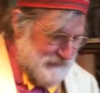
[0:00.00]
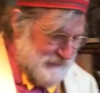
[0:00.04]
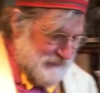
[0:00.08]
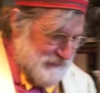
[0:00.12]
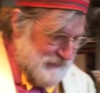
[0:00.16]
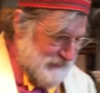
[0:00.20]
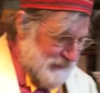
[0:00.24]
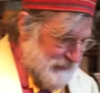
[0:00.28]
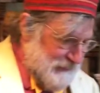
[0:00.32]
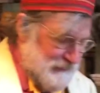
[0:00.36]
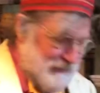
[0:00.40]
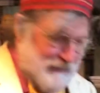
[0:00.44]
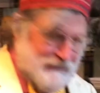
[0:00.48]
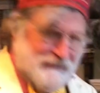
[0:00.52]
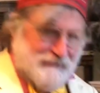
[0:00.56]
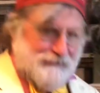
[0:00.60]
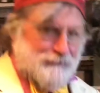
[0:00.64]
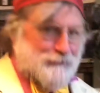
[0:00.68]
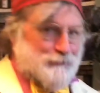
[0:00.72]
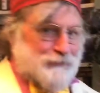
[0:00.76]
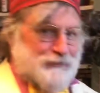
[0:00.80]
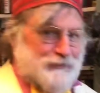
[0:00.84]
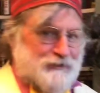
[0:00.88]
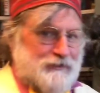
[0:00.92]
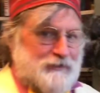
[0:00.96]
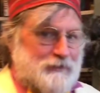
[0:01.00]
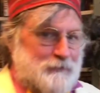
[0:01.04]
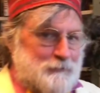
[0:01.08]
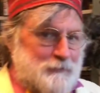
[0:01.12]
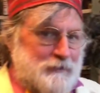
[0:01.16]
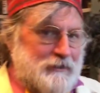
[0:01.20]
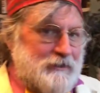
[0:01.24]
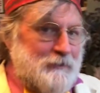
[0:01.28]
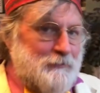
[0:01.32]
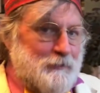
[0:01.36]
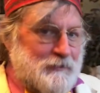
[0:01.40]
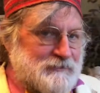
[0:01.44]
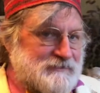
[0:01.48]
I, I thought that it
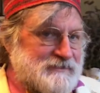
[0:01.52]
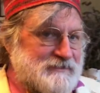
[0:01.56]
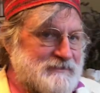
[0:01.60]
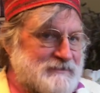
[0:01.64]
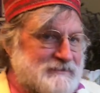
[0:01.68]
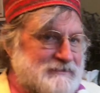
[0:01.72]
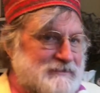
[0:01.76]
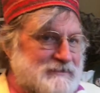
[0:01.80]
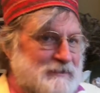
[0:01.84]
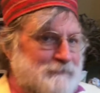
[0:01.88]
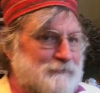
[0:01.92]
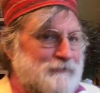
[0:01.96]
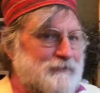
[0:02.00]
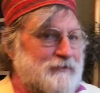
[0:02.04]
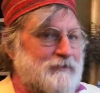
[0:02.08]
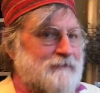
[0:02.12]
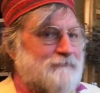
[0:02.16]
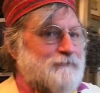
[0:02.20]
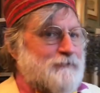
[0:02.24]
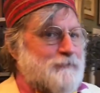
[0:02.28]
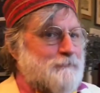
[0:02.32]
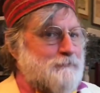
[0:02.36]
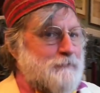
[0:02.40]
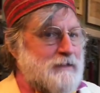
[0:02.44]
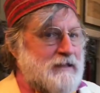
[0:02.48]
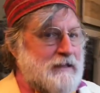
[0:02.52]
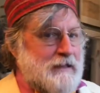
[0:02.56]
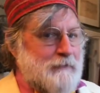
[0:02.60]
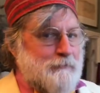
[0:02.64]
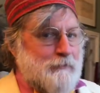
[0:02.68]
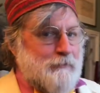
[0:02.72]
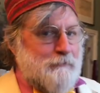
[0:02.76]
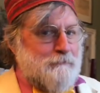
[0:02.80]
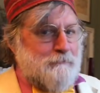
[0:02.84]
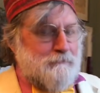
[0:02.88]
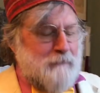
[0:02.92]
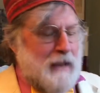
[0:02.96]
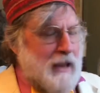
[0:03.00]
really wasn't something for me,
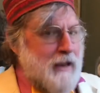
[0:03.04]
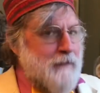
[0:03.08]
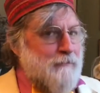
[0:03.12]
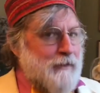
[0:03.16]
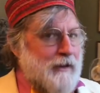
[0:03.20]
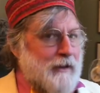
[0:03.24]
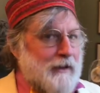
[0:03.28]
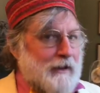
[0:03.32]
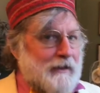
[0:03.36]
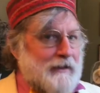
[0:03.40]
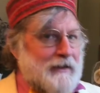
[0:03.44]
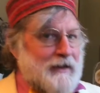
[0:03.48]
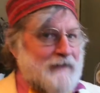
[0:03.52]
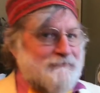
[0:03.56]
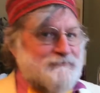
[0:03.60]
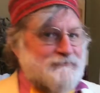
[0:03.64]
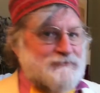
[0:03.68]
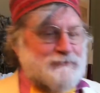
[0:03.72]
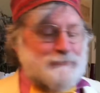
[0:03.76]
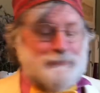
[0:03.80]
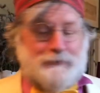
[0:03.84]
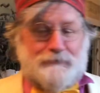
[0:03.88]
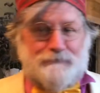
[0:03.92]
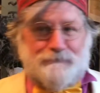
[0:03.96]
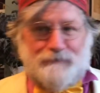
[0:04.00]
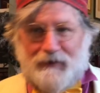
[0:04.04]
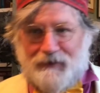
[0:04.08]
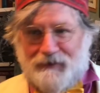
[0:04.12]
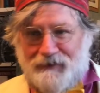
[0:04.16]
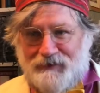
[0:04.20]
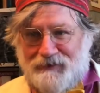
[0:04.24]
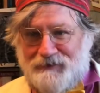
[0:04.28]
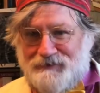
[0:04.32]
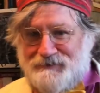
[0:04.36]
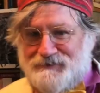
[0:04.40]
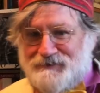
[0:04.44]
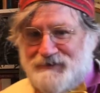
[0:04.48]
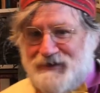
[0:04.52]
but maybe I have to
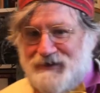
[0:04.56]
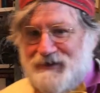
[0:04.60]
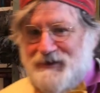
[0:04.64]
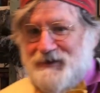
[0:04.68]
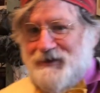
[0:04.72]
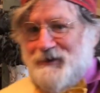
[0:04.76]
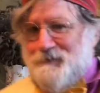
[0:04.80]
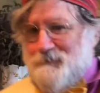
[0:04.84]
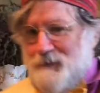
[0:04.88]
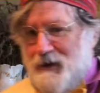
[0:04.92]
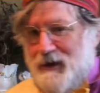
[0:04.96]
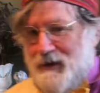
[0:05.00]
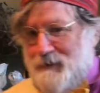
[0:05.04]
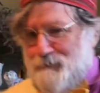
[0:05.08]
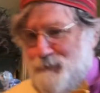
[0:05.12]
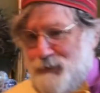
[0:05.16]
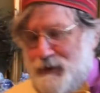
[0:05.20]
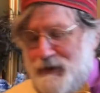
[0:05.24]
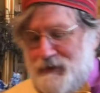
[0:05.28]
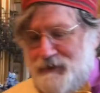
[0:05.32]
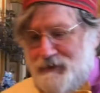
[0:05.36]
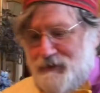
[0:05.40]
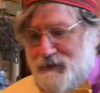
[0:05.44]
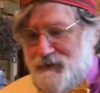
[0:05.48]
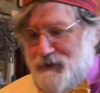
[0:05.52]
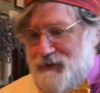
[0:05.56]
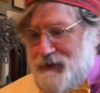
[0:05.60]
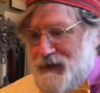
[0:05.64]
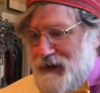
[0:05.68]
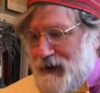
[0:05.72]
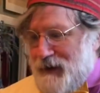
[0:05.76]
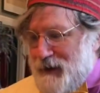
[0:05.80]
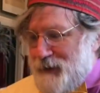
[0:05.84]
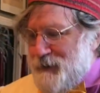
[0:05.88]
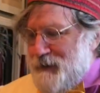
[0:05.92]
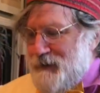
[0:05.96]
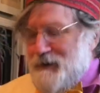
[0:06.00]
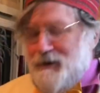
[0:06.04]
revise my opinion
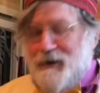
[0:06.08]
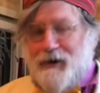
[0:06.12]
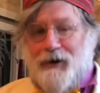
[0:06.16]
now.